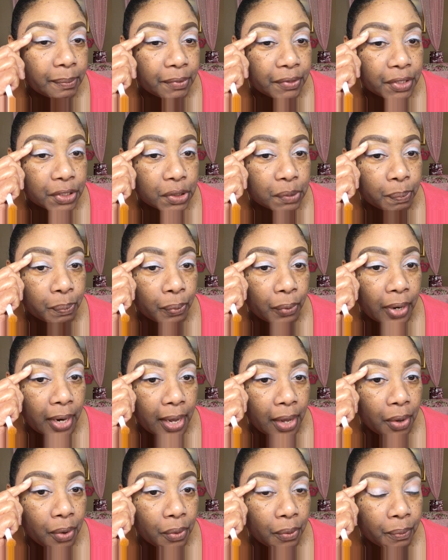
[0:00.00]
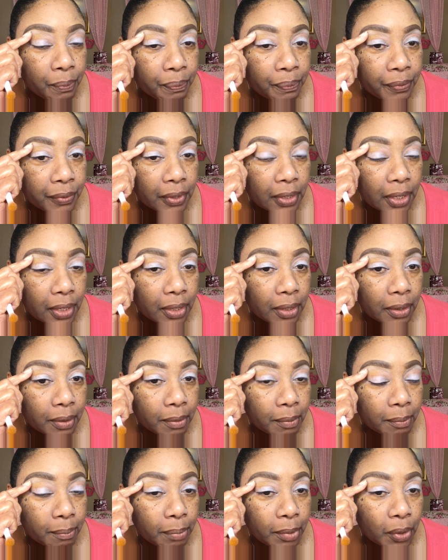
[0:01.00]
this brow
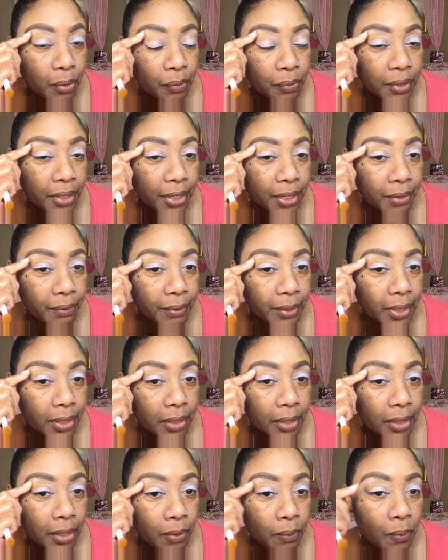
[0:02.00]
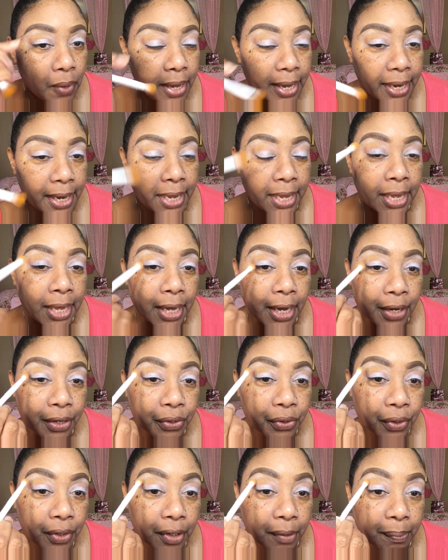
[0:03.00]
bone area away, and
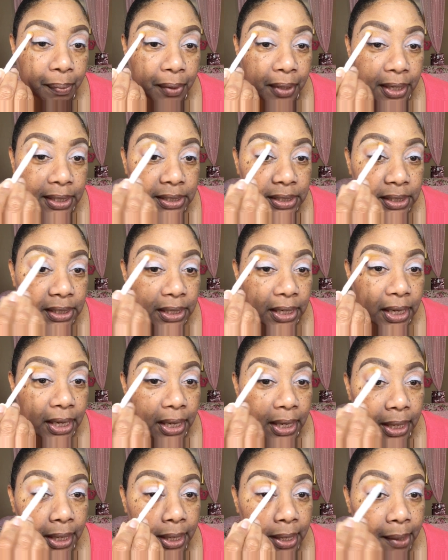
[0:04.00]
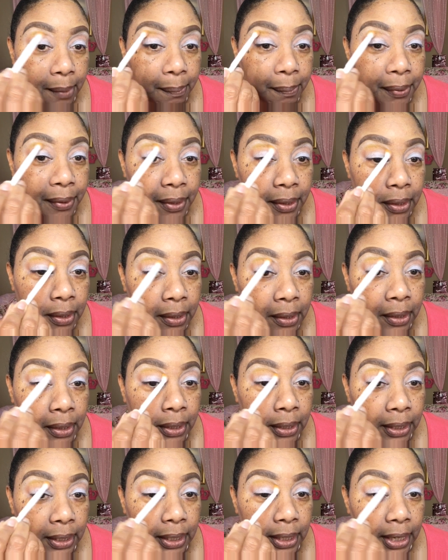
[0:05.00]
you're going to place it up
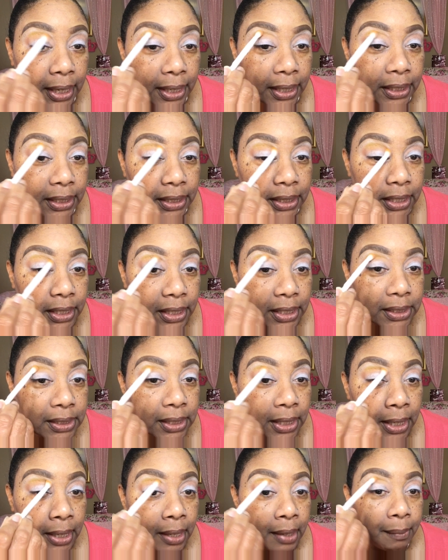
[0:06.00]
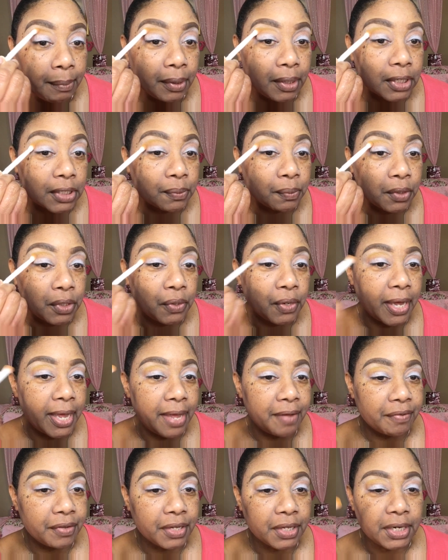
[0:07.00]
like this, because when you
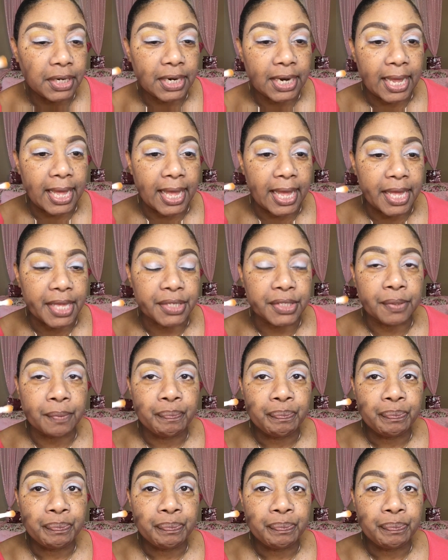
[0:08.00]
have hooded eyes,